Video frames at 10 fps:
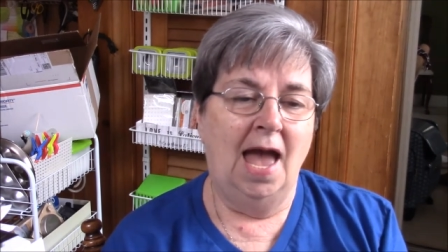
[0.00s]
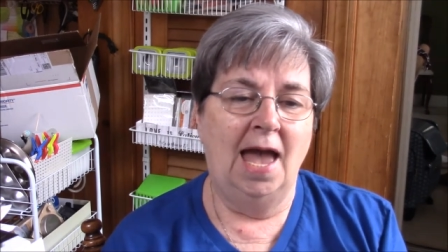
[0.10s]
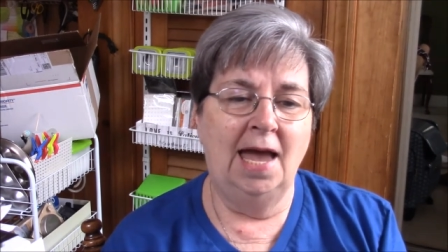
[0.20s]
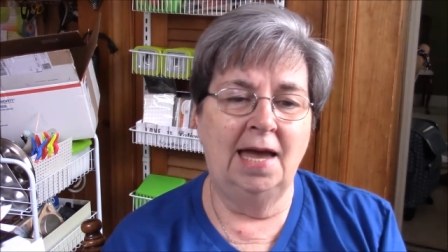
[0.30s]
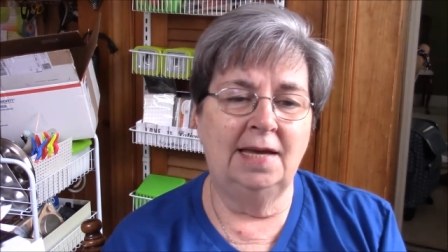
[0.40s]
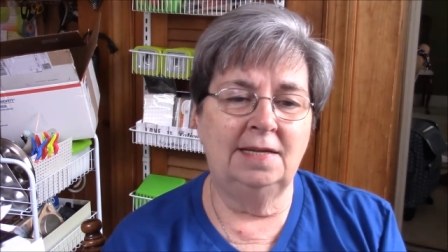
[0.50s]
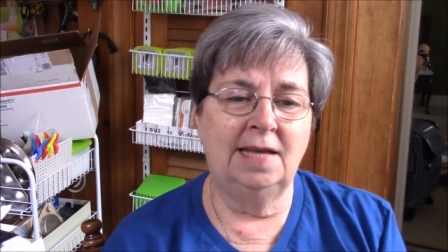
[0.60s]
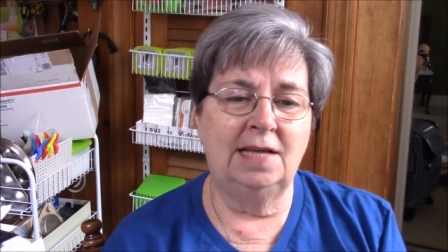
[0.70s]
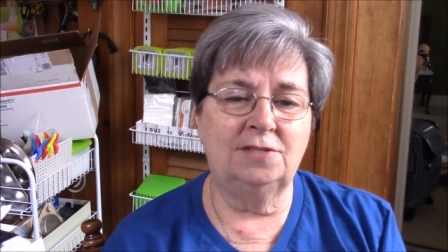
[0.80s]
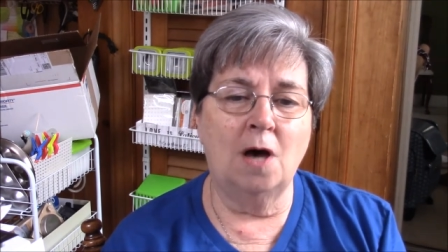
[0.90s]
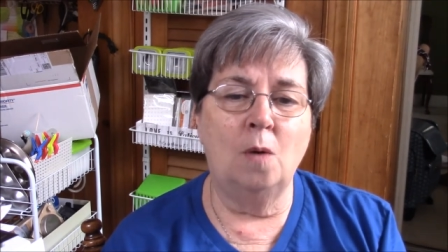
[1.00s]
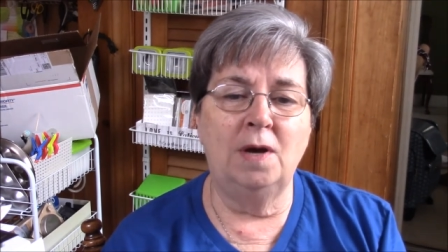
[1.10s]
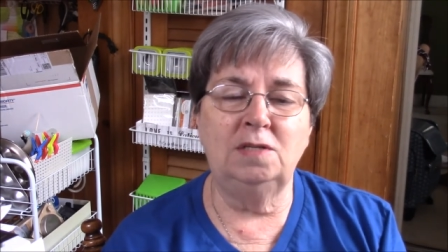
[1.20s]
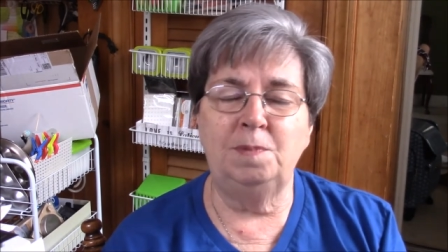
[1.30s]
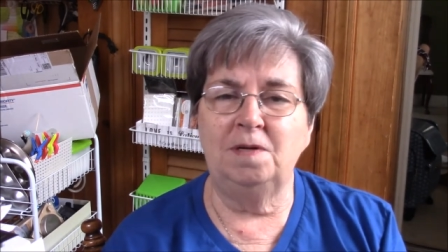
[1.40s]
And it's
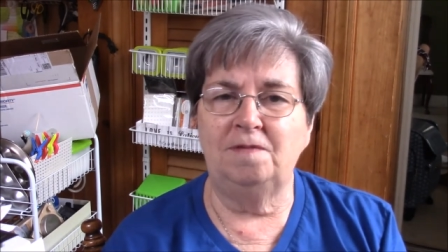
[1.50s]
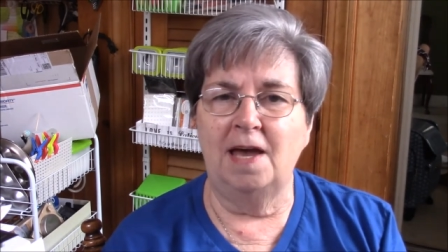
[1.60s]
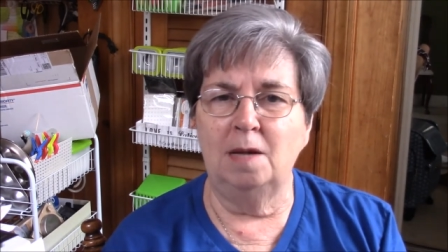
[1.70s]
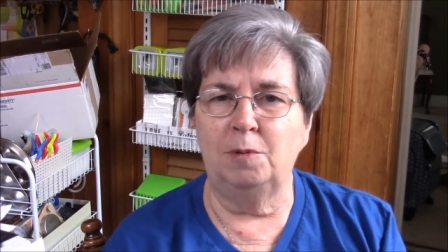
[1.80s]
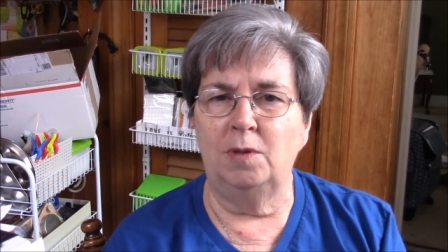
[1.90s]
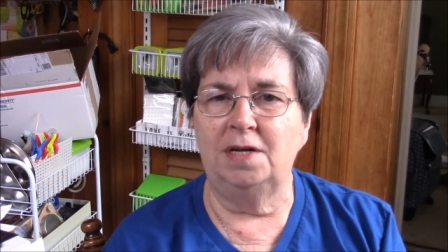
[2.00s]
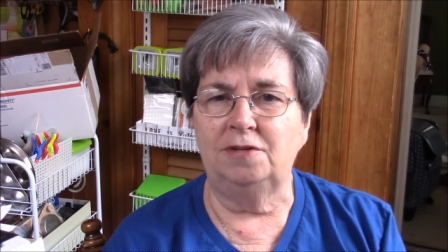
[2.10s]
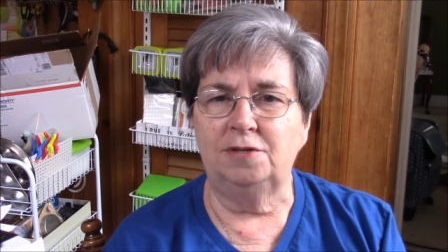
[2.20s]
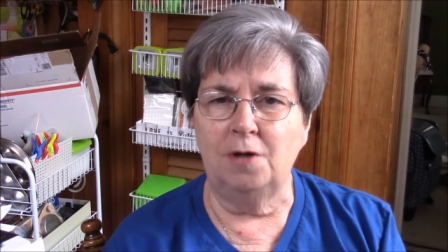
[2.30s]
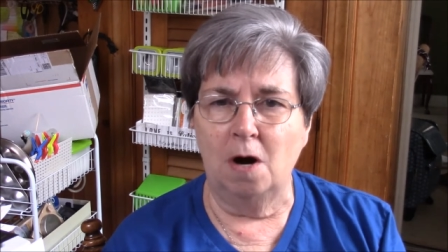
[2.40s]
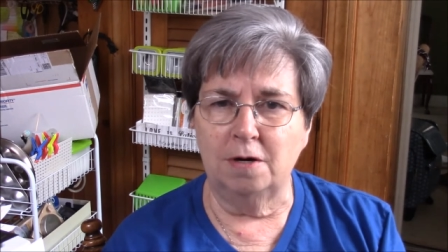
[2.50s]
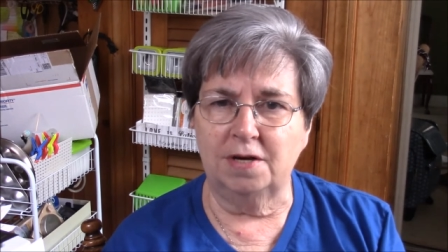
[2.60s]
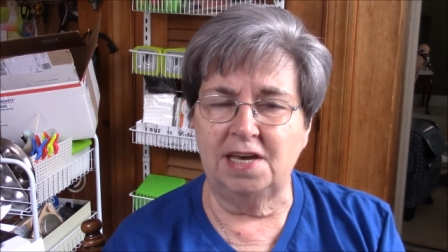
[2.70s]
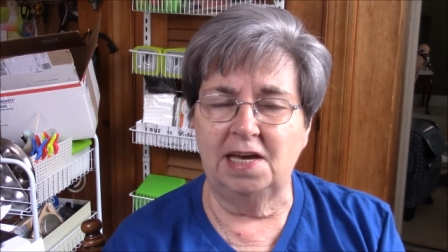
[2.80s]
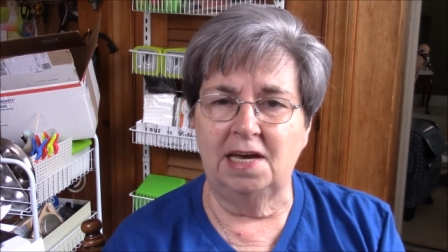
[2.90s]
always been available in a starter
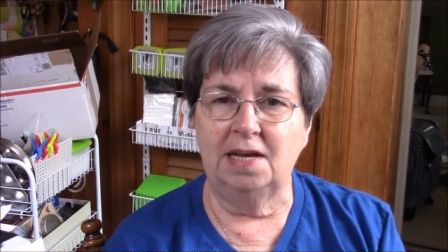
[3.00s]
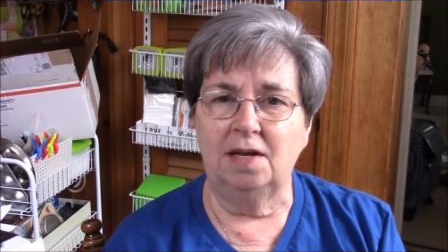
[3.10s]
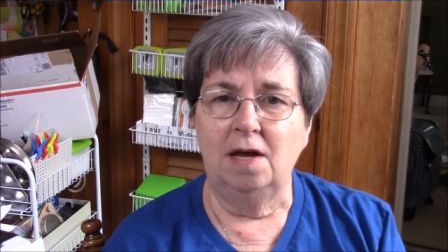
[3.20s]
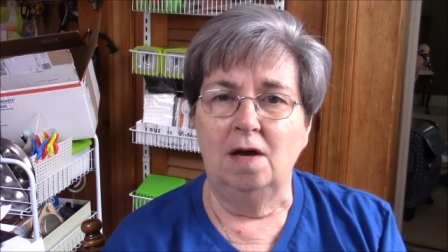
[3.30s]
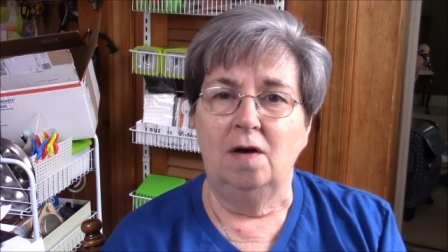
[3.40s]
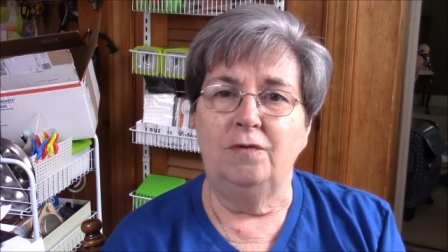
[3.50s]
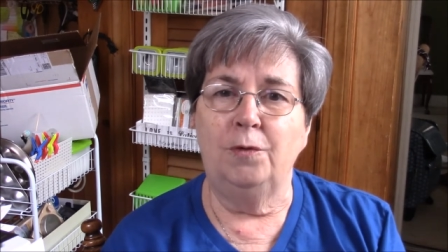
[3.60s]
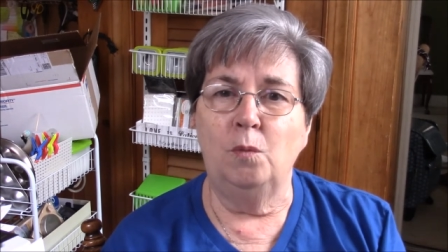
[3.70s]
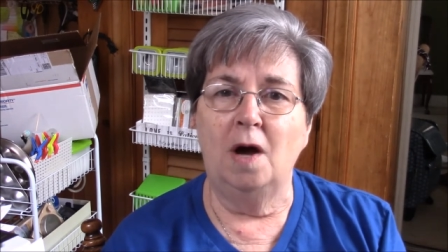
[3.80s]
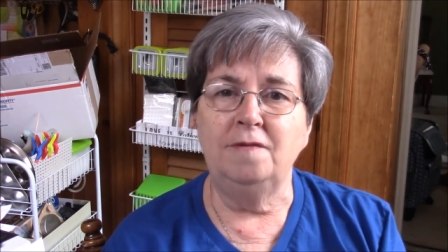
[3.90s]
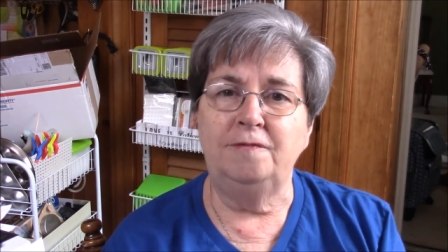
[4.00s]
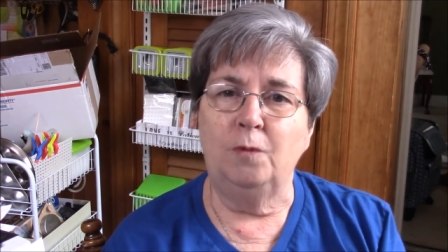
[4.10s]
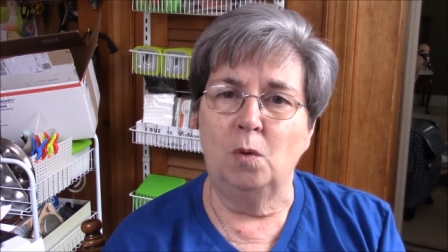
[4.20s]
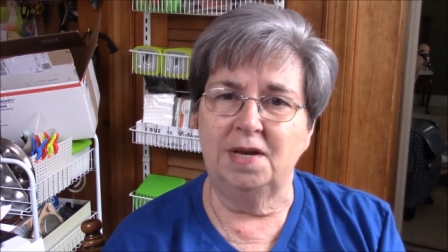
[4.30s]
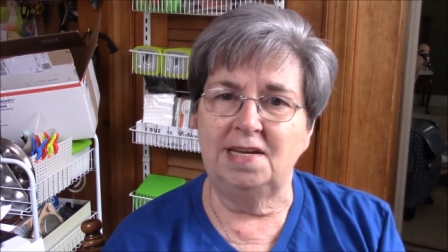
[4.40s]
kit for
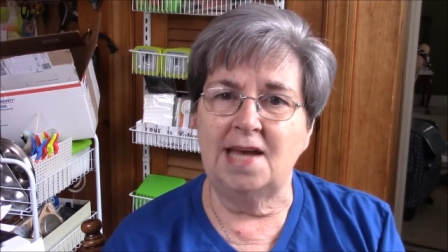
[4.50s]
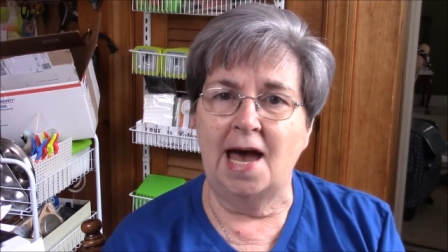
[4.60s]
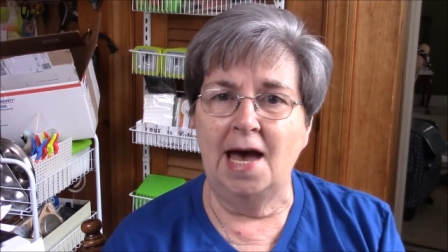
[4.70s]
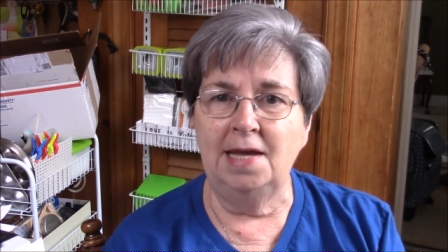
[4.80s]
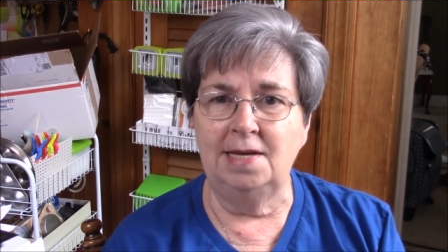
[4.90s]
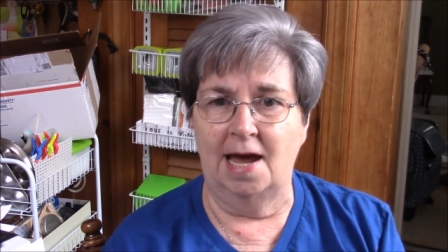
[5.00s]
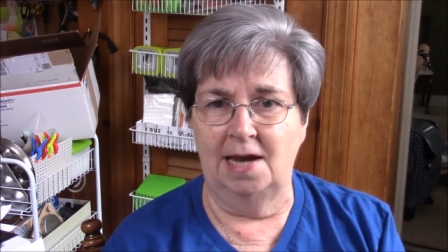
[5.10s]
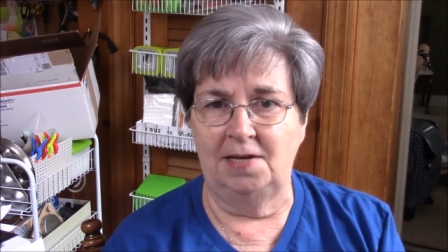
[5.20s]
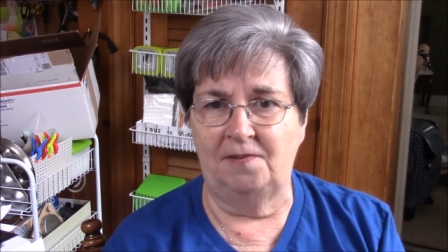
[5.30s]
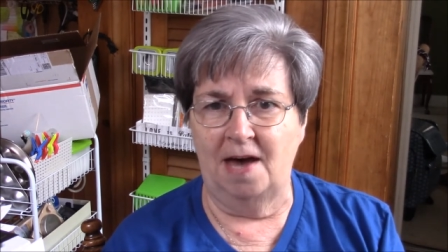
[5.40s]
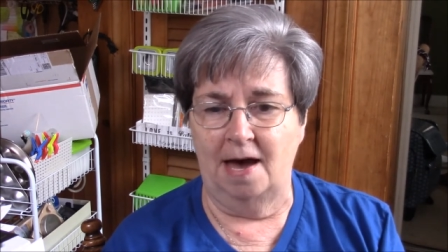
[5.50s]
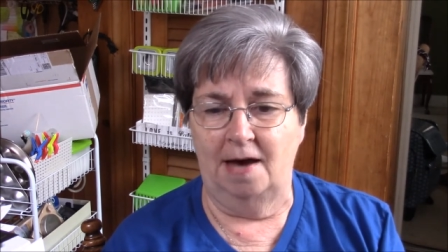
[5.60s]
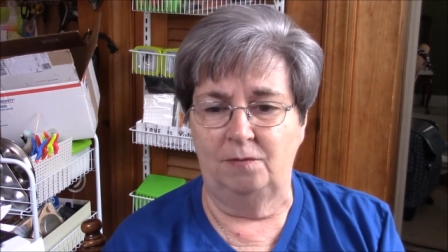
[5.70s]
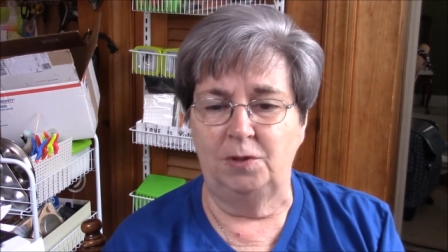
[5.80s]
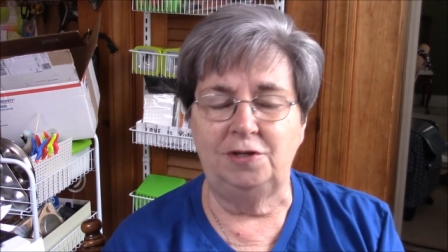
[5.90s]

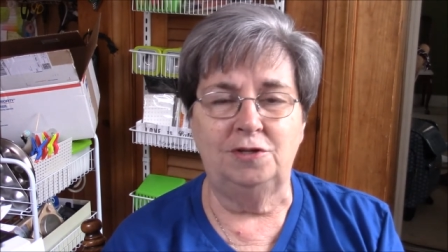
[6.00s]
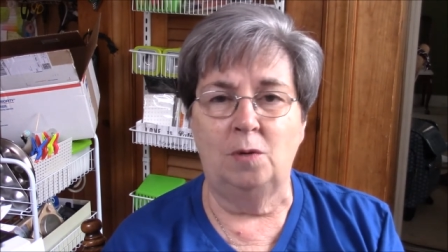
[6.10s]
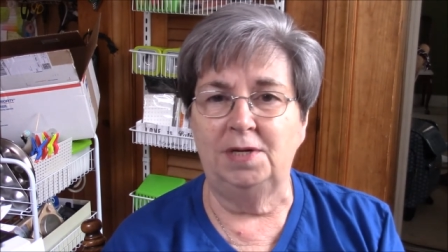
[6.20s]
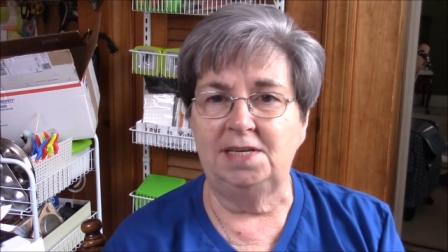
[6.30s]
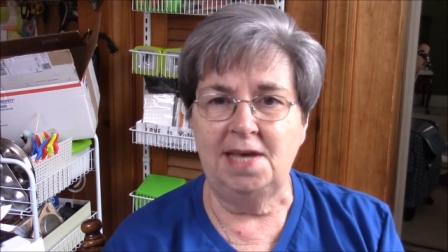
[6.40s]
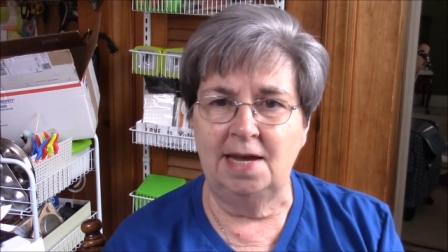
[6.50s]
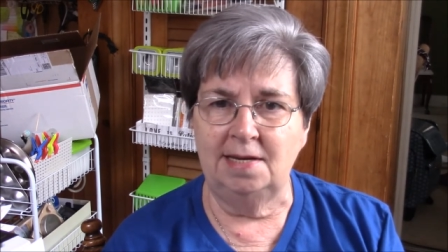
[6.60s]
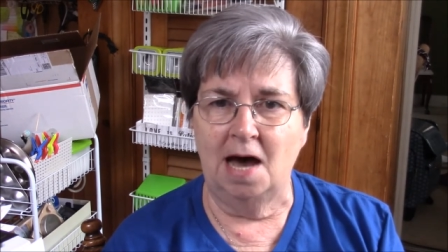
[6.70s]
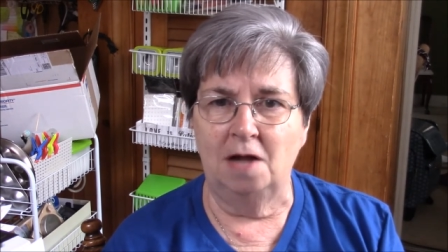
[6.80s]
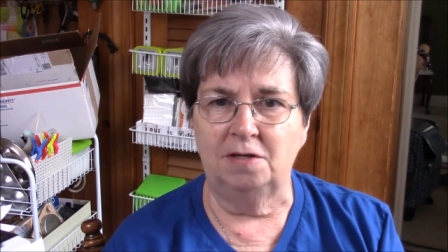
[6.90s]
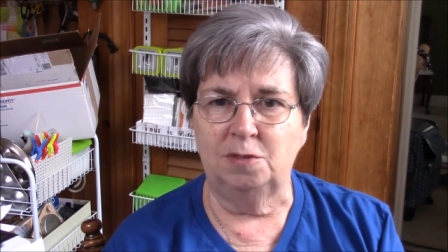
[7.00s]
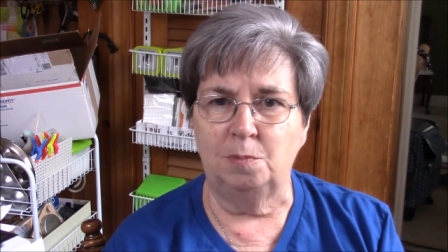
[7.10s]
$149.95, which is only $10